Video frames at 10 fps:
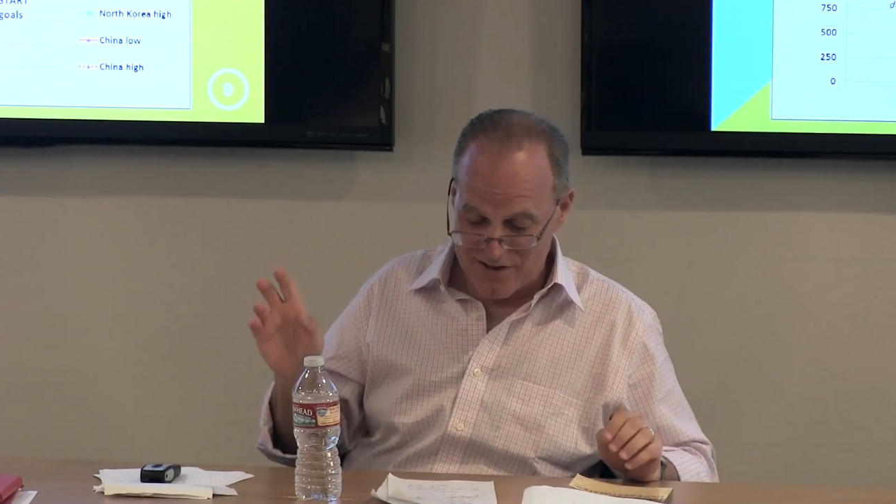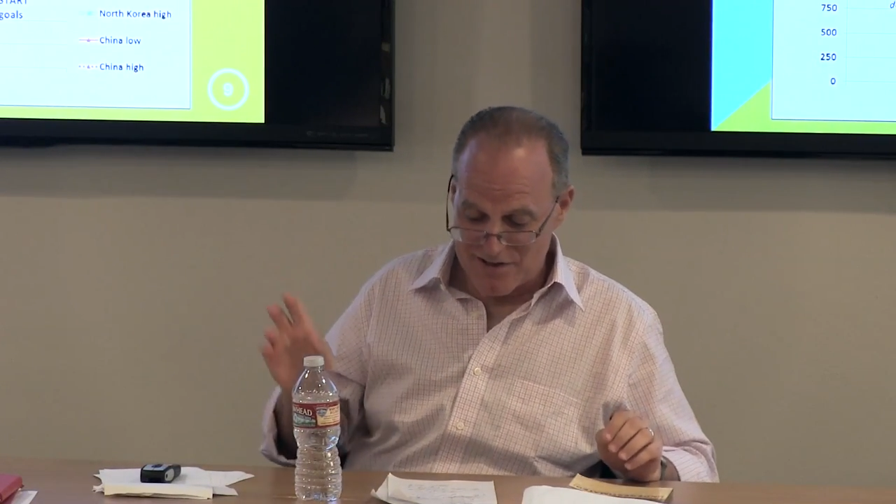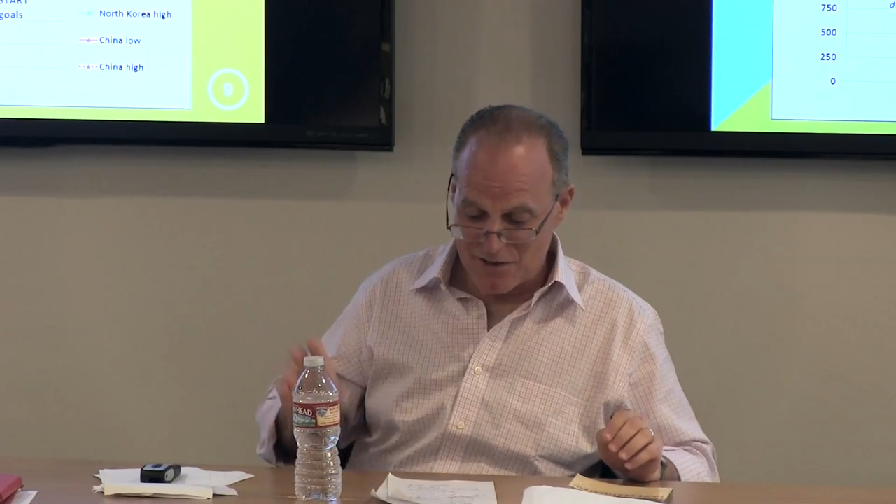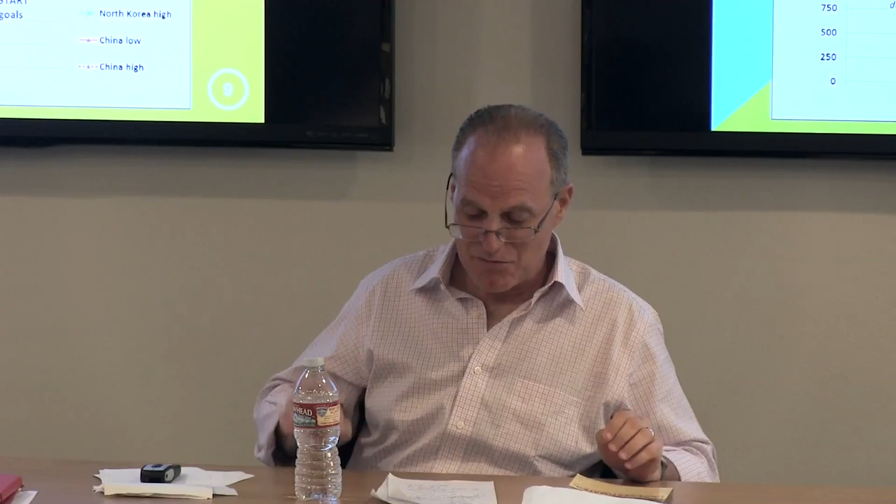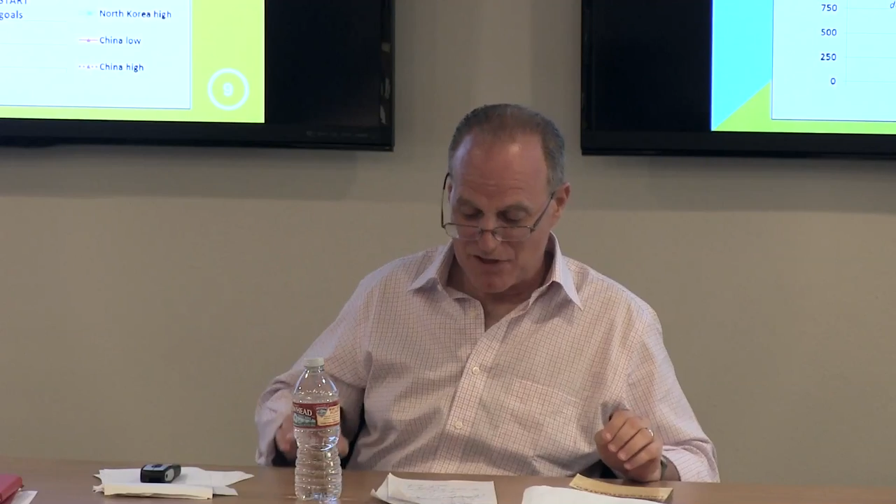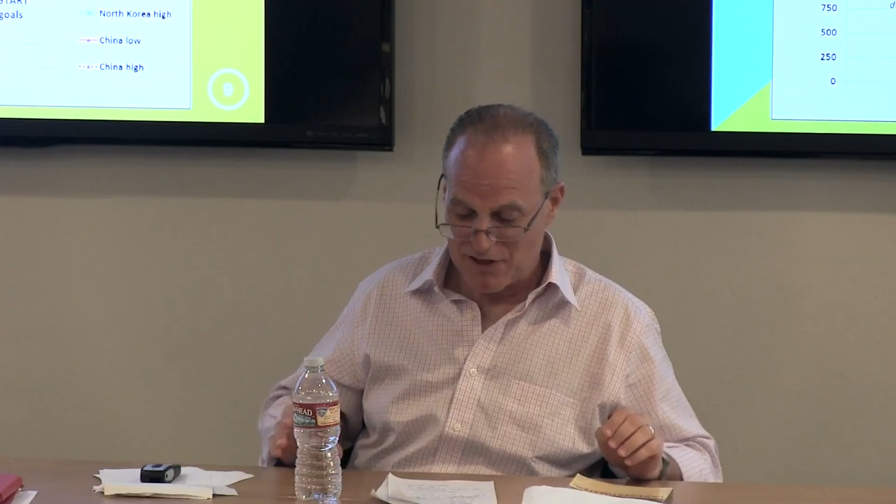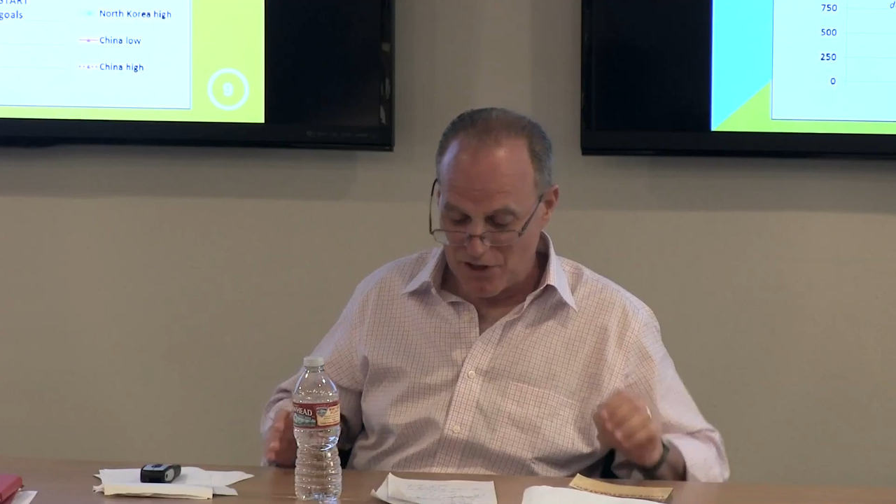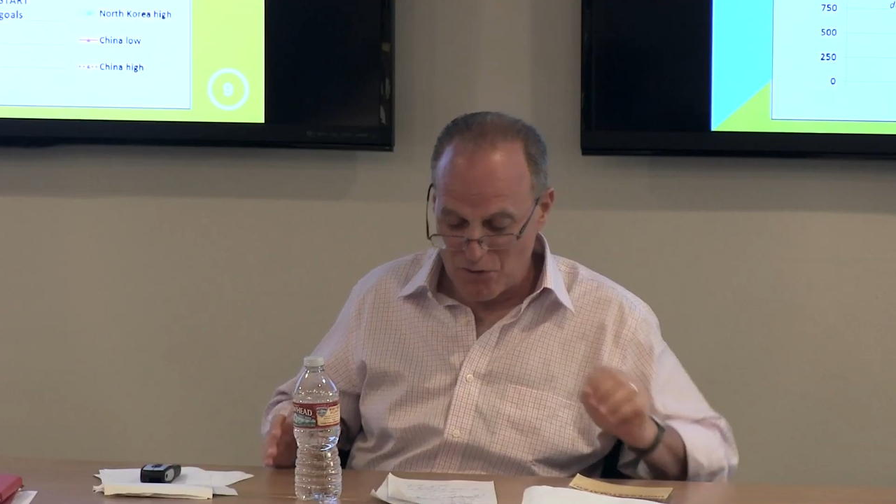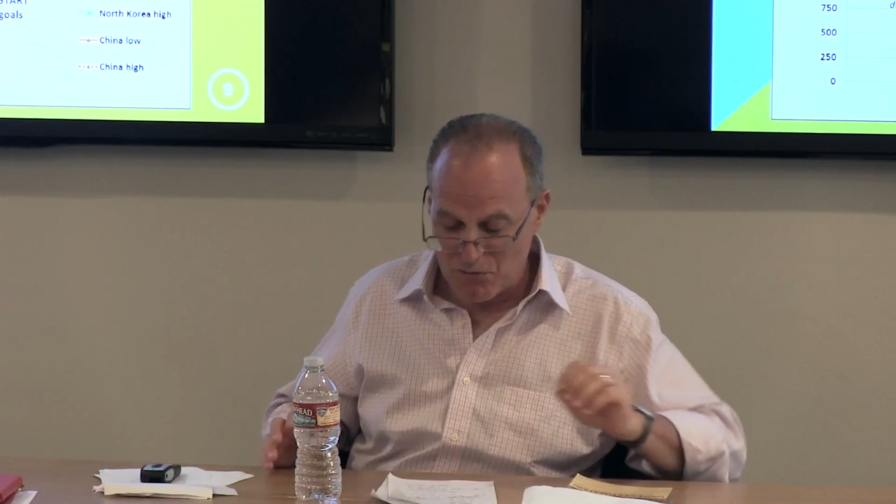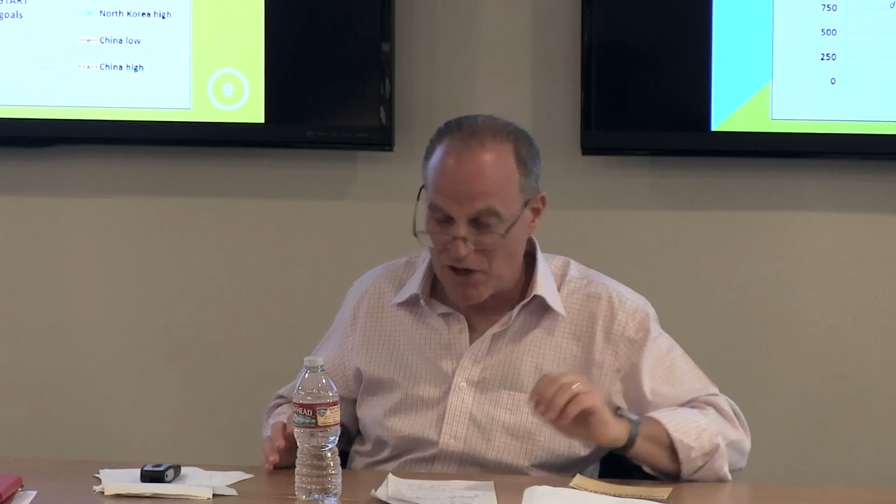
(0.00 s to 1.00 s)
is something
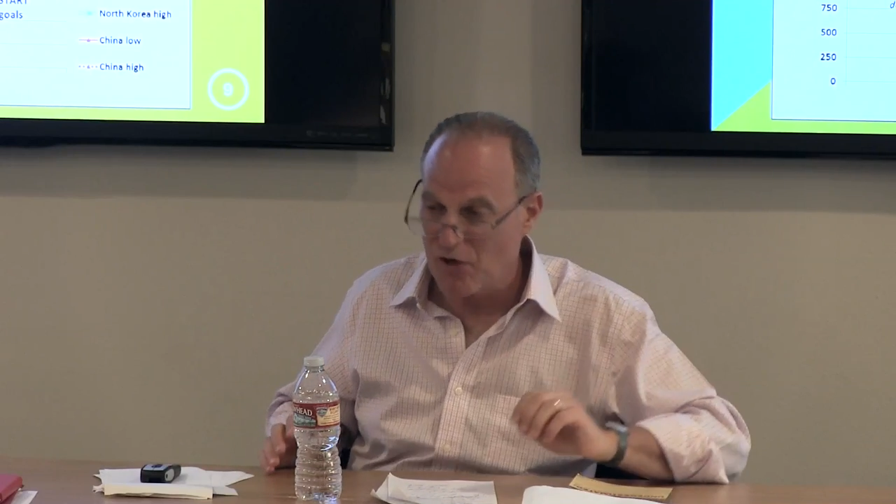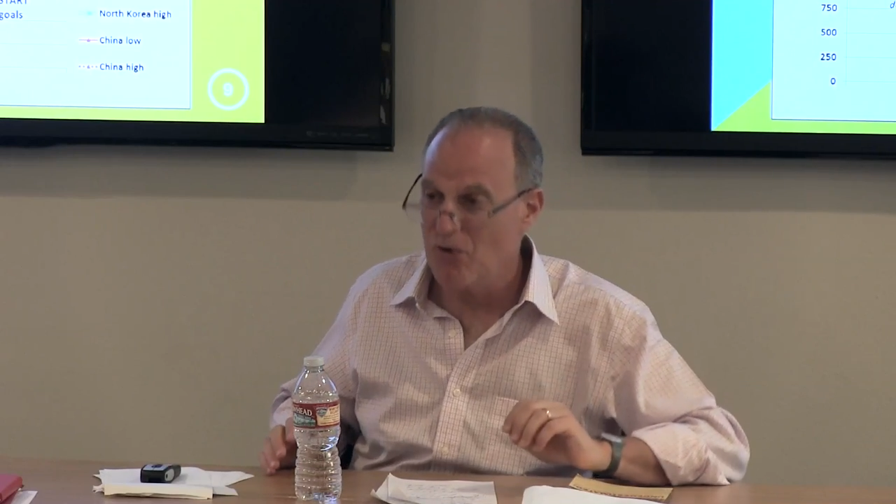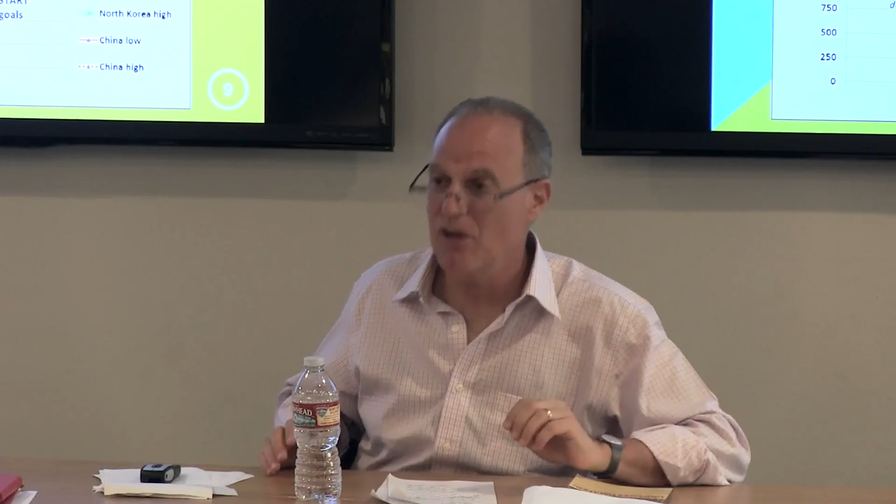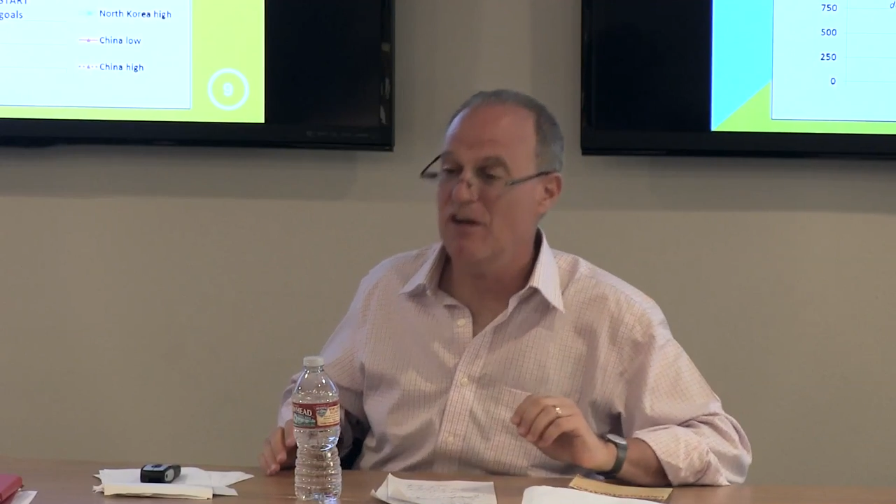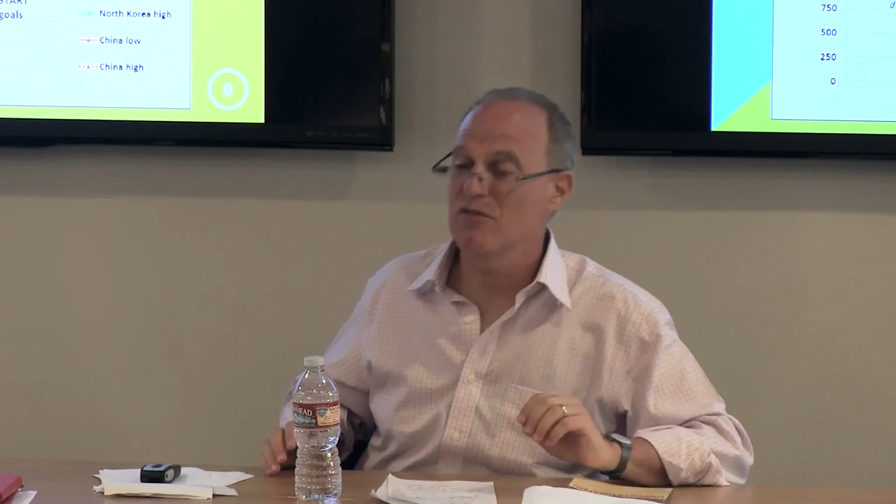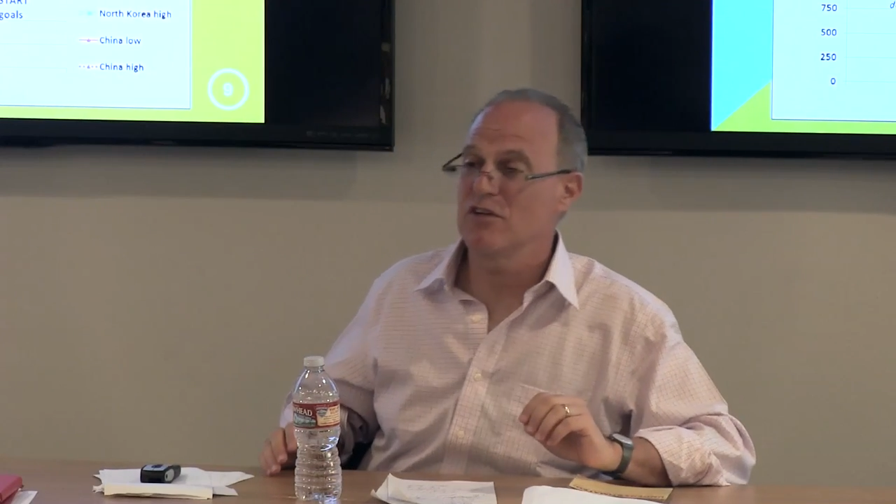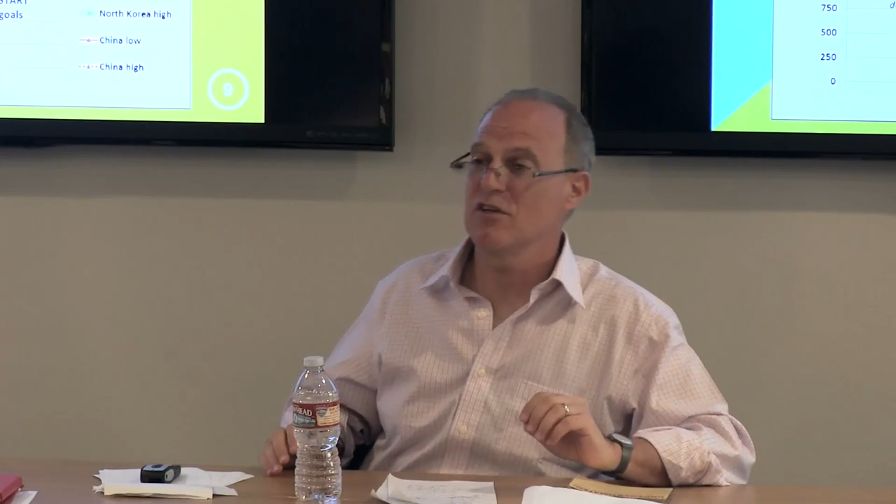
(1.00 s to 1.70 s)
they don't pay a whole lot of